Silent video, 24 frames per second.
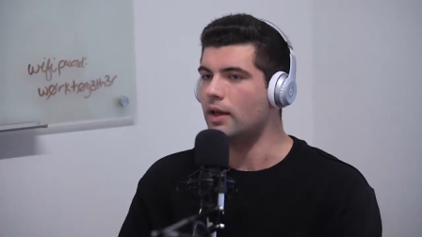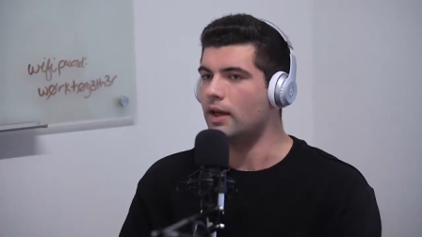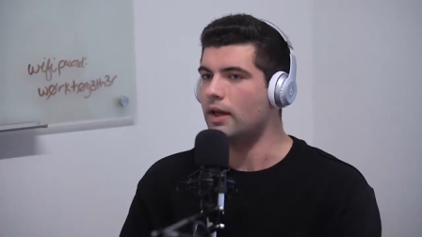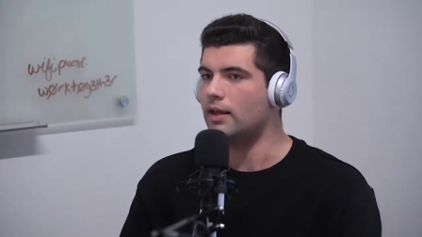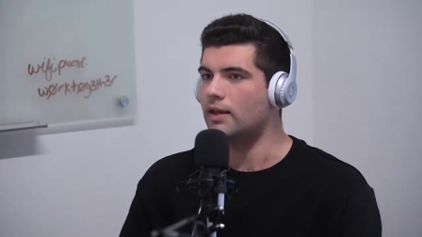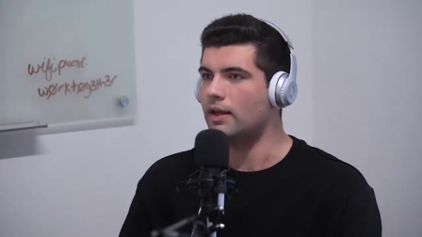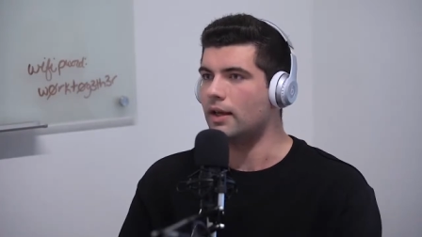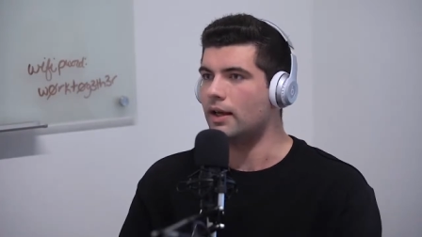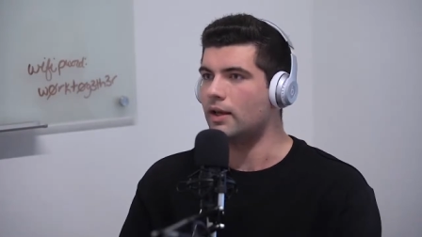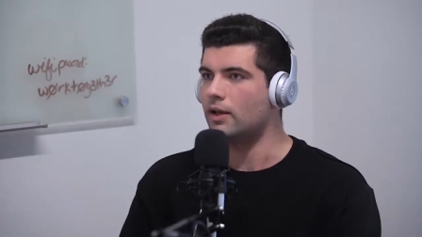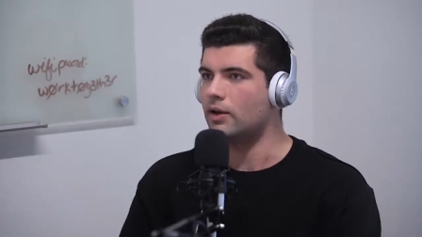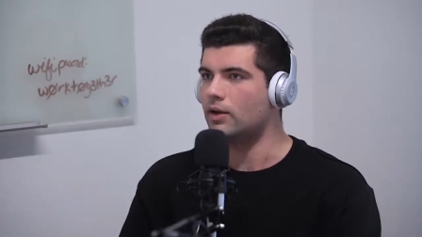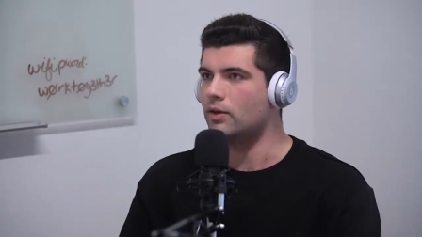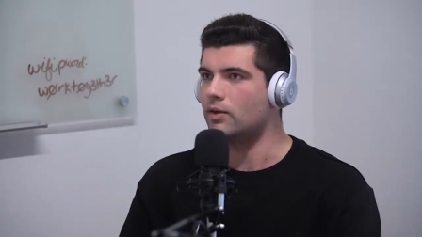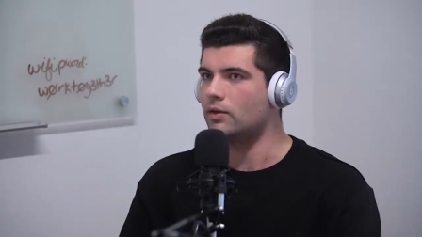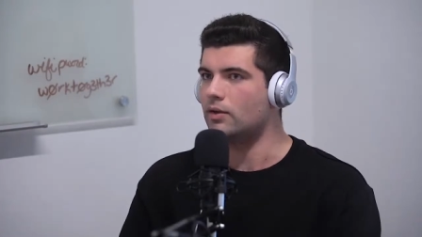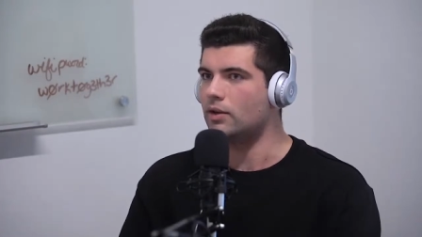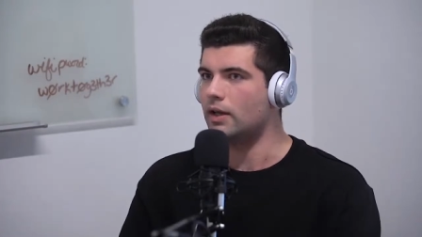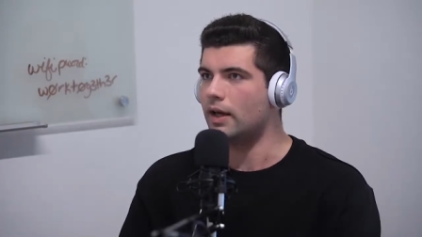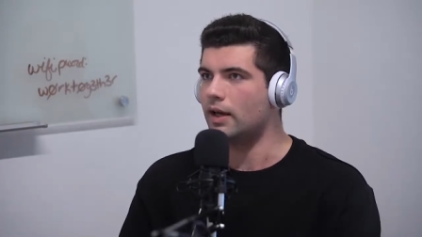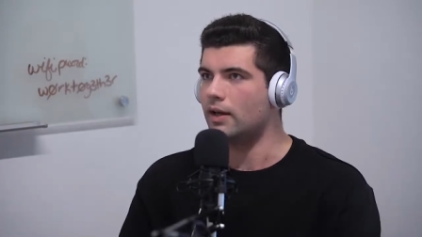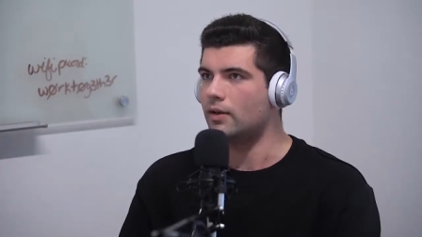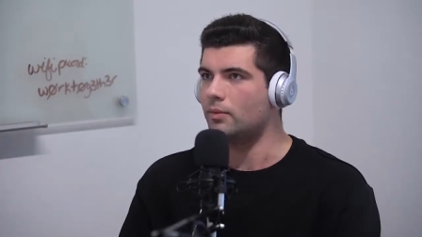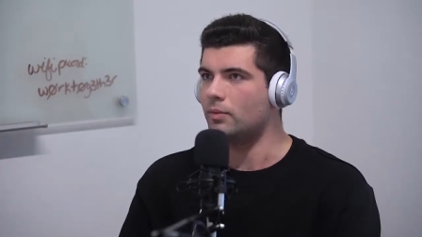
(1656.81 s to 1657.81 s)
And then I go
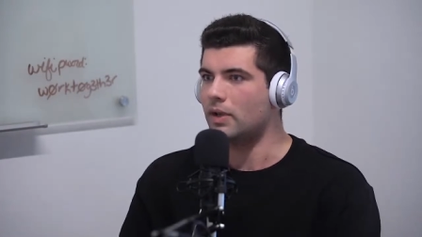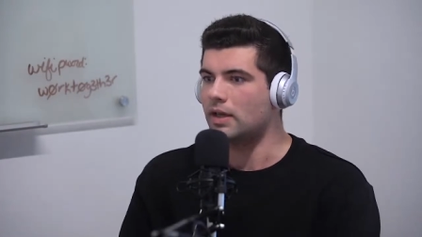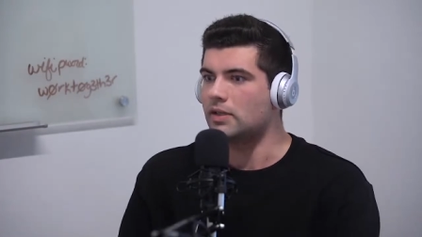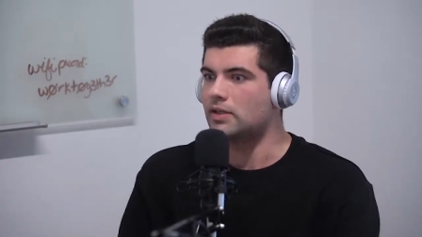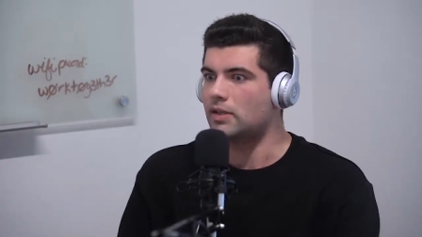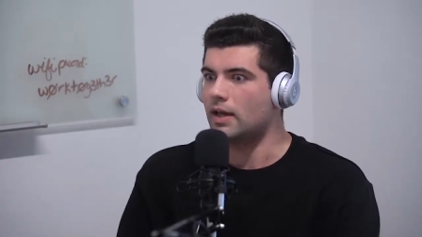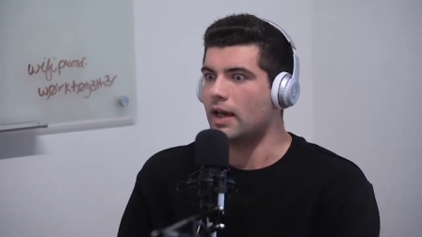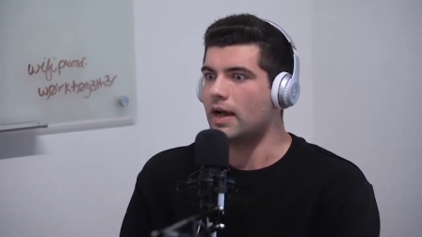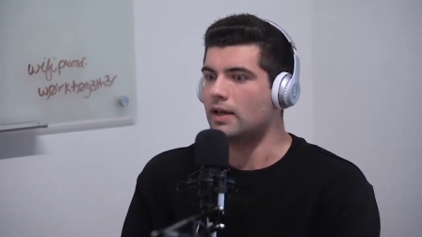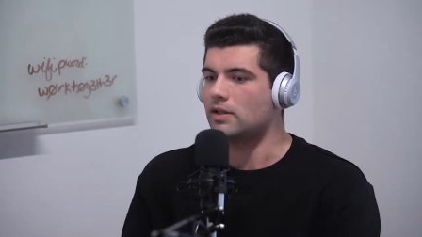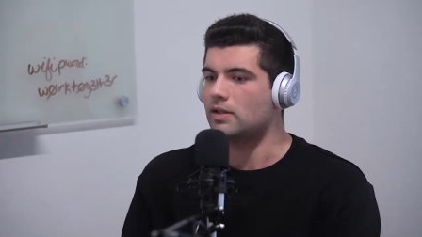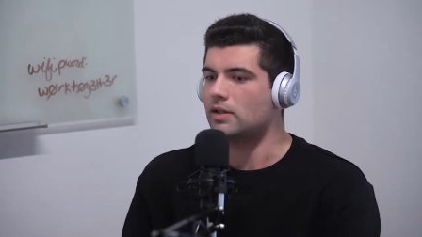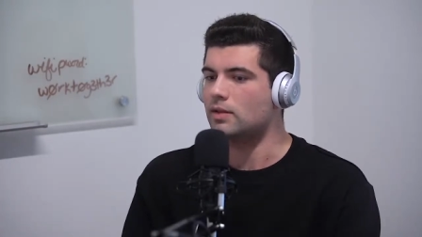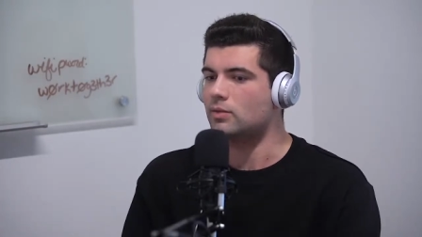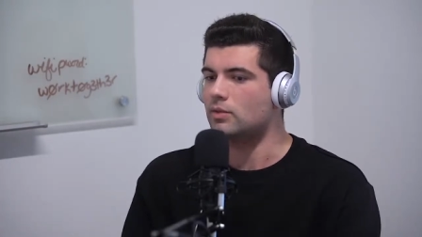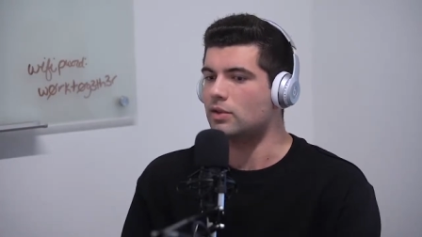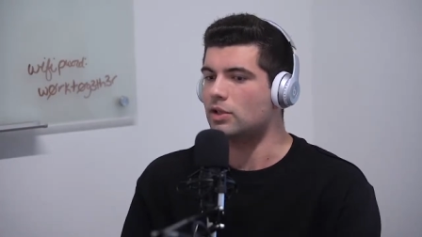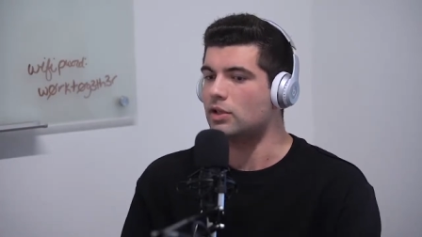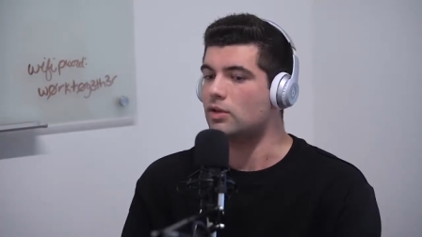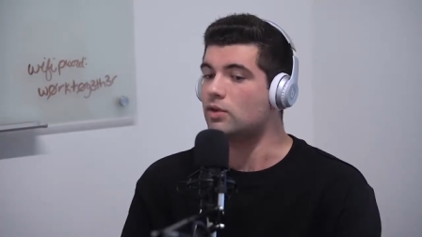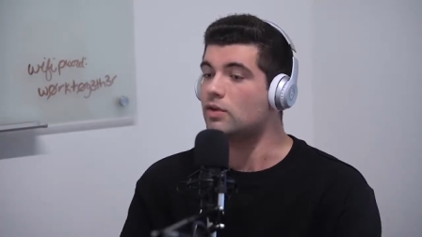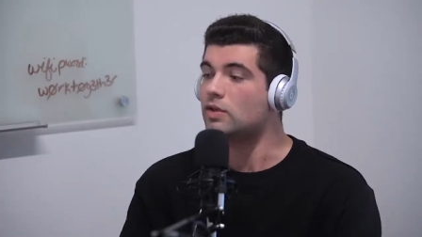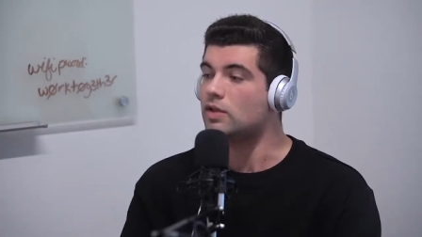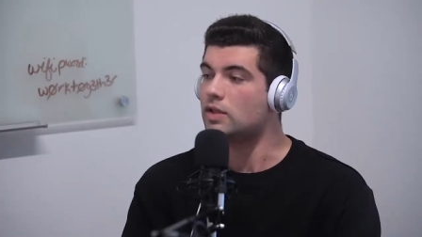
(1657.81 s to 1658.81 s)
like basically ask them,
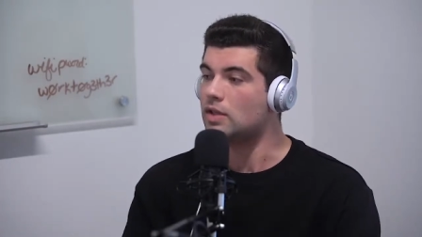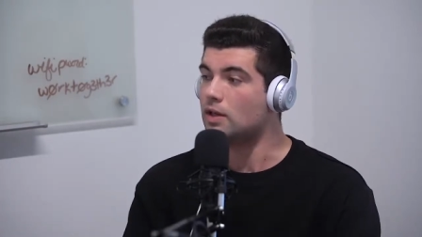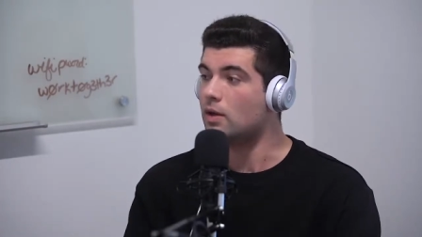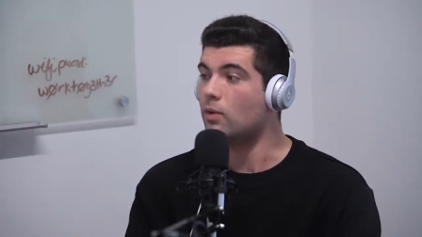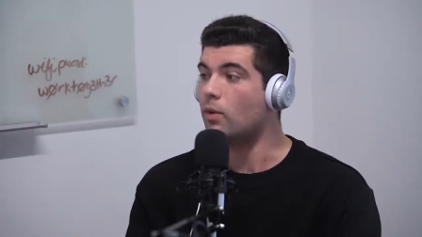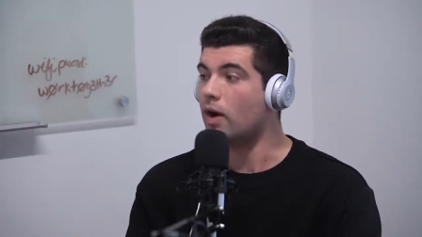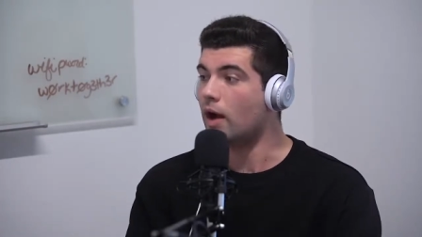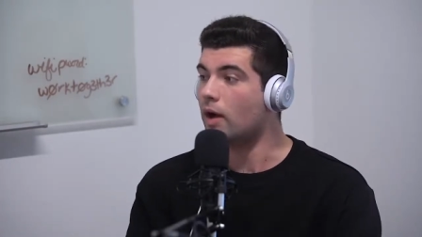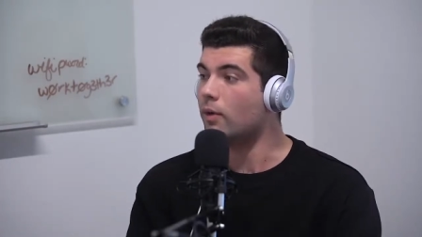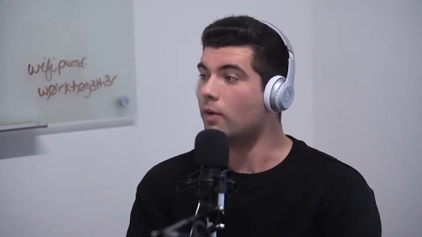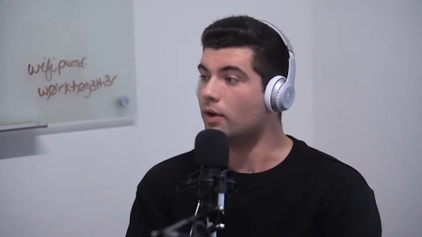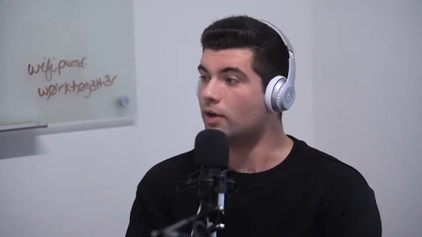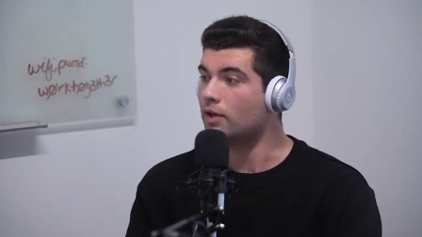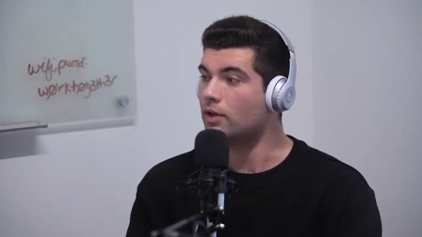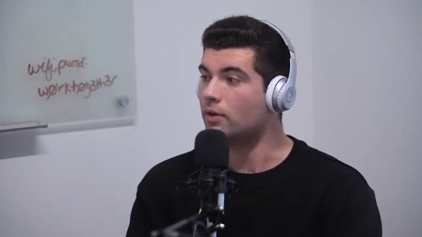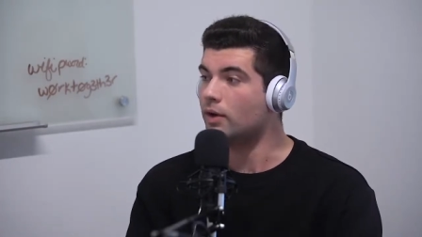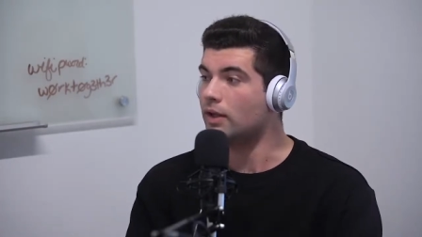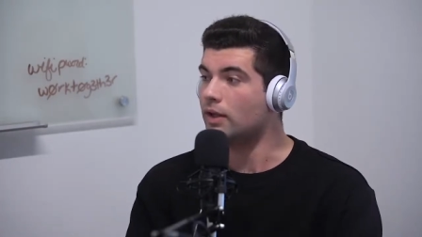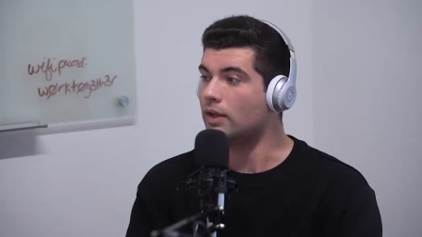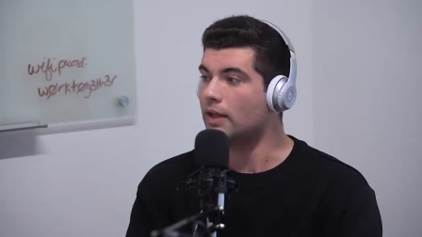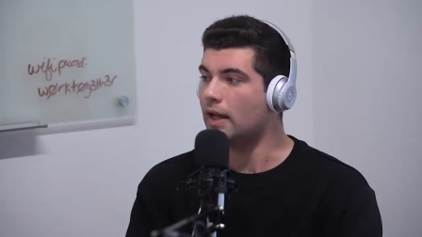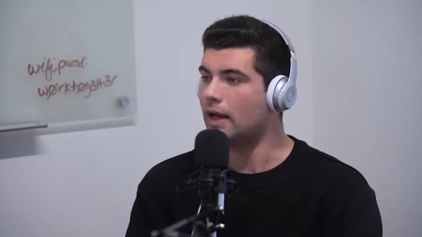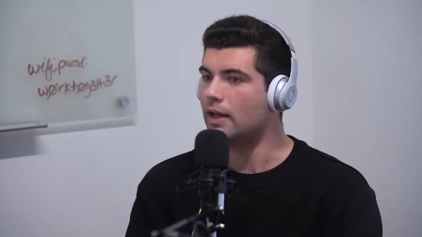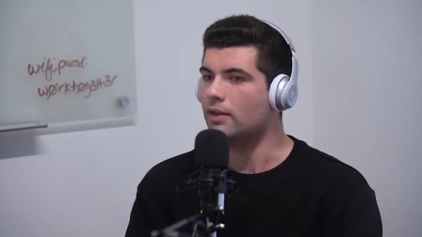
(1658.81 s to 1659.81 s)
do you see why we're
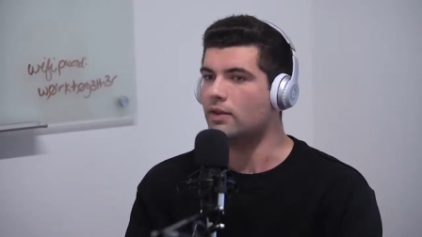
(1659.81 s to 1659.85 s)
doing that?